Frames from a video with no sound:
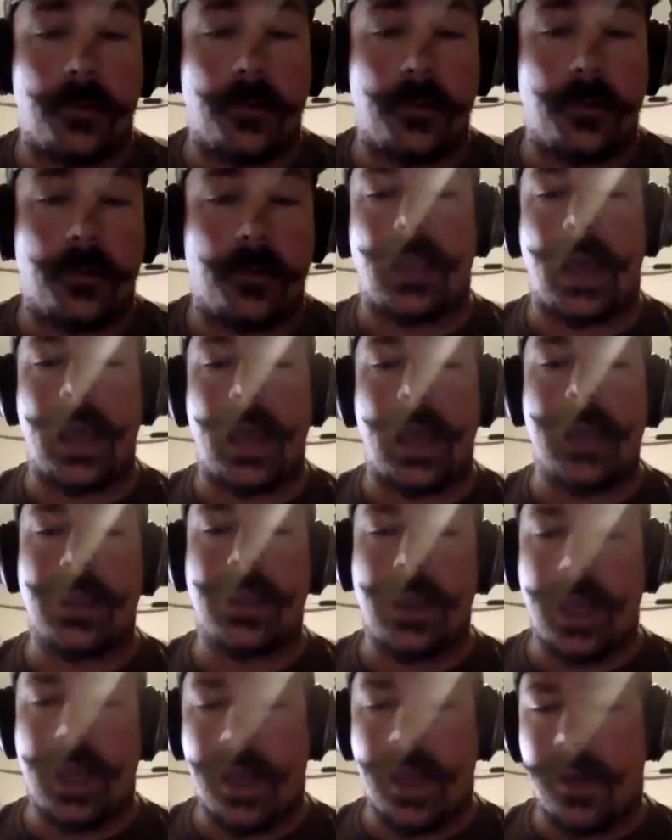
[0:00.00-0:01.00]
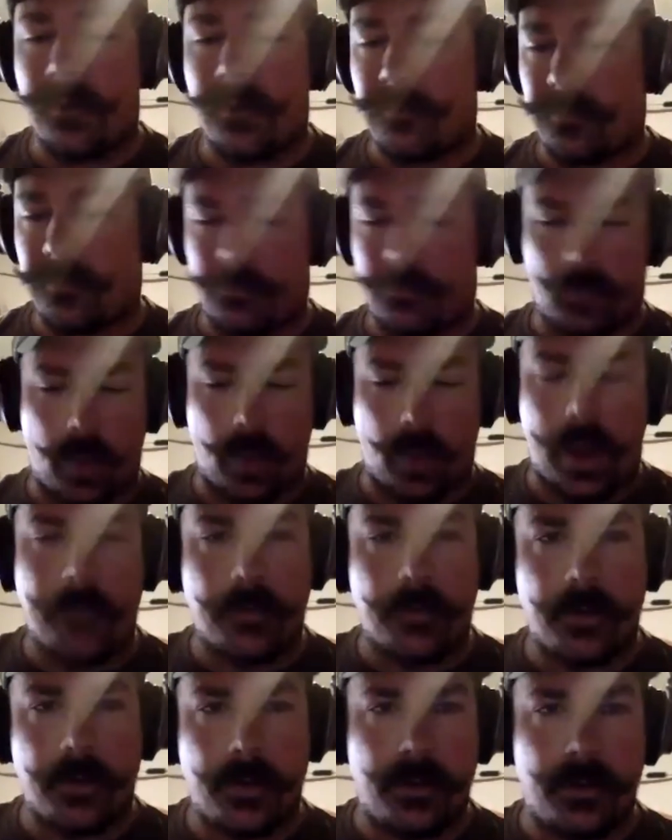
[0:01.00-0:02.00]
I can have
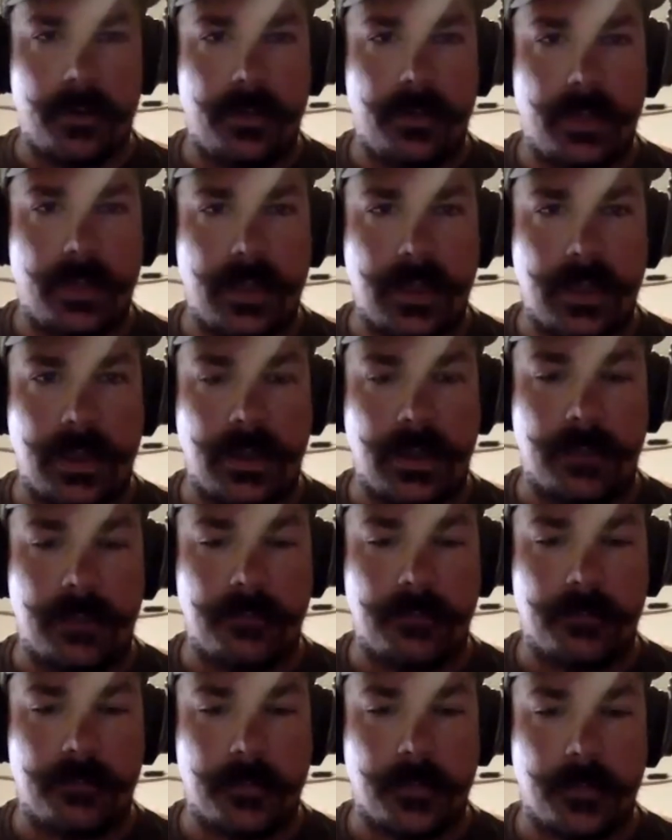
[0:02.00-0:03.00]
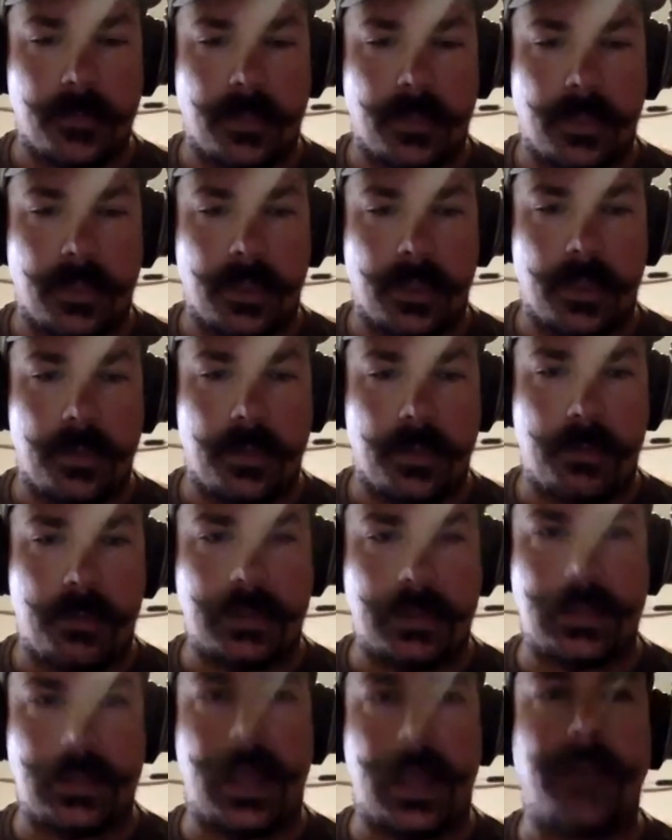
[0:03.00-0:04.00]
whatever the
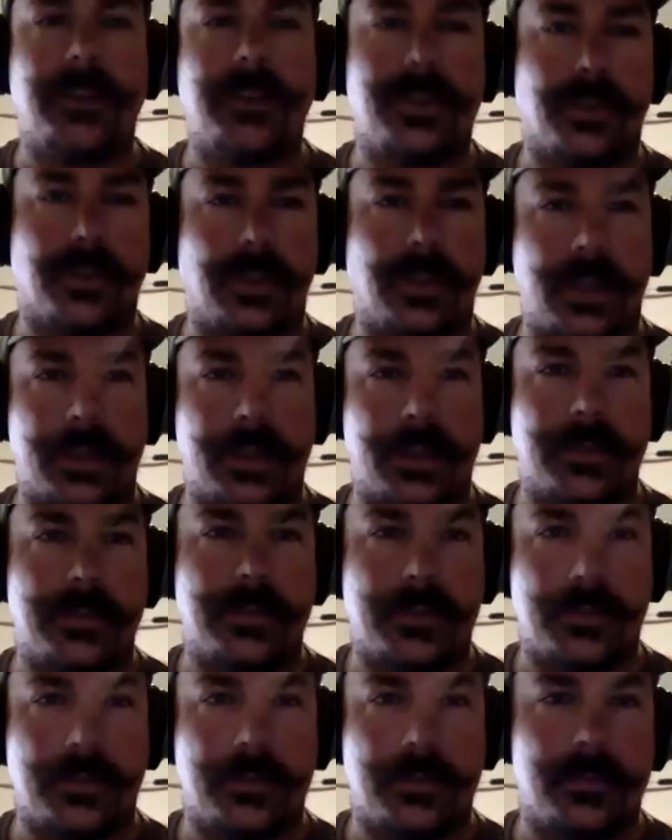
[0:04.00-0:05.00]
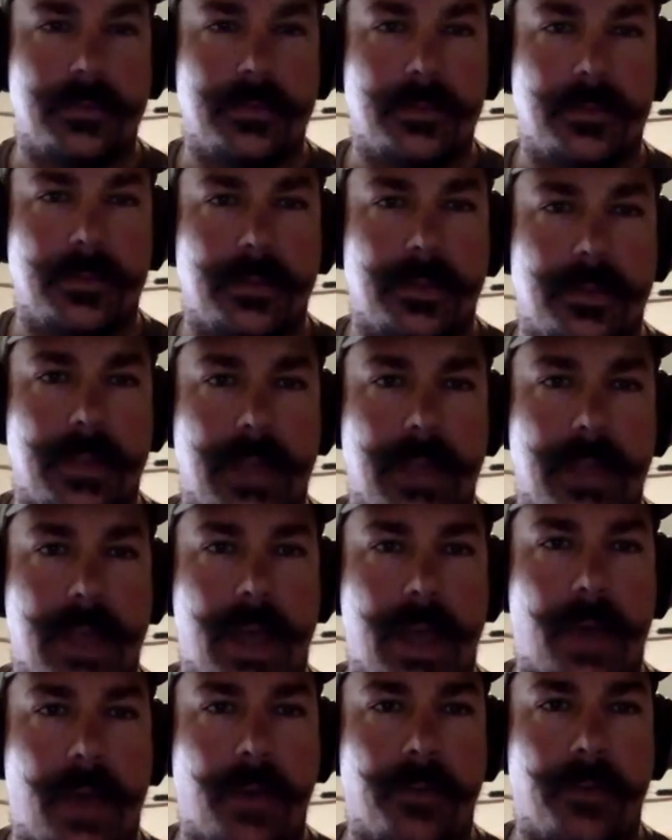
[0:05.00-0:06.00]
potential is
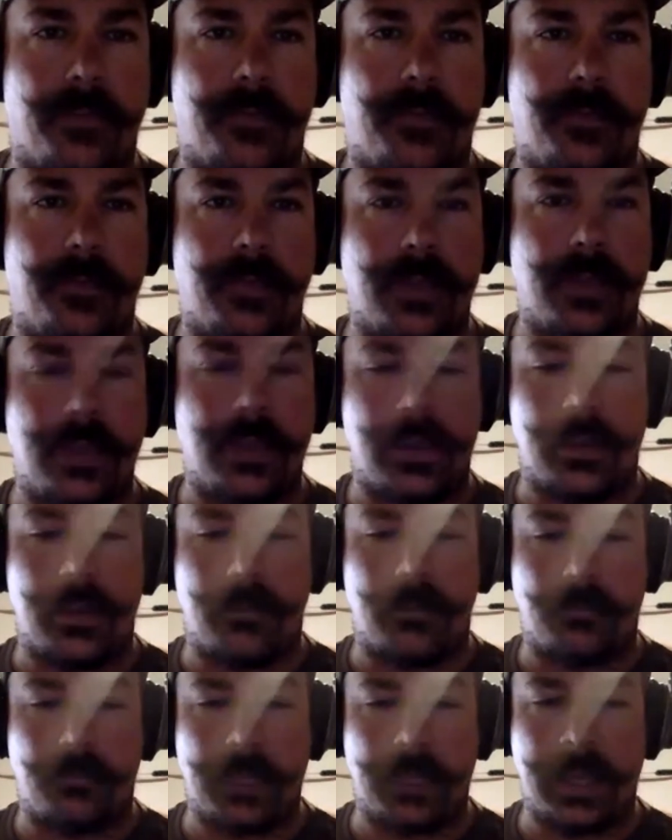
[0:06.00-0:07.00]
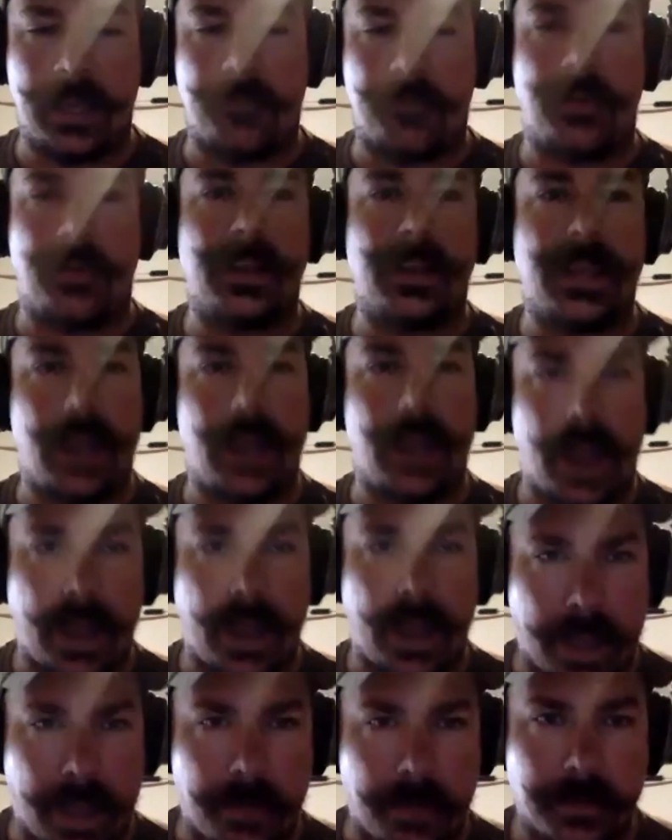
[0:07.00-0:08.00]
out of the given kinetic
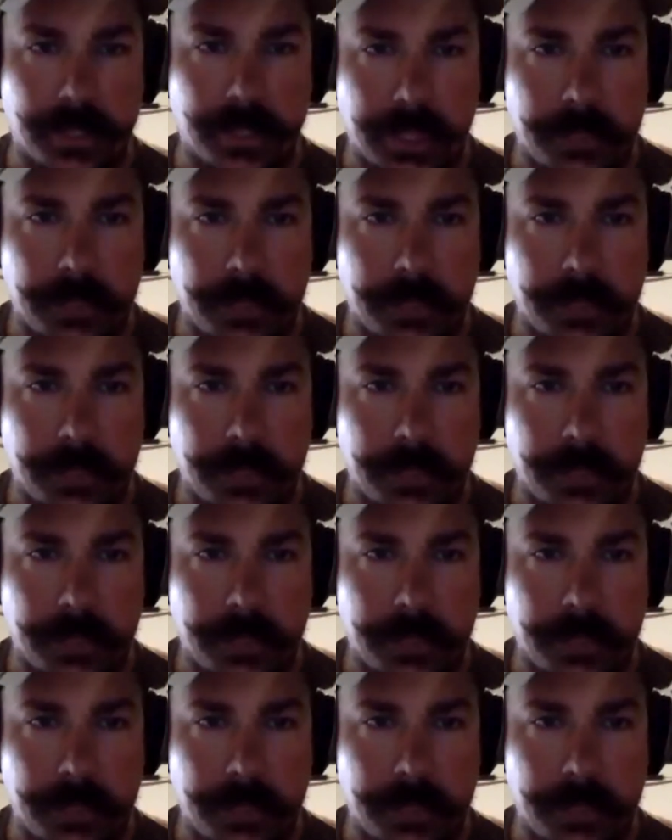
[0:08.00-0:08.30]
energy,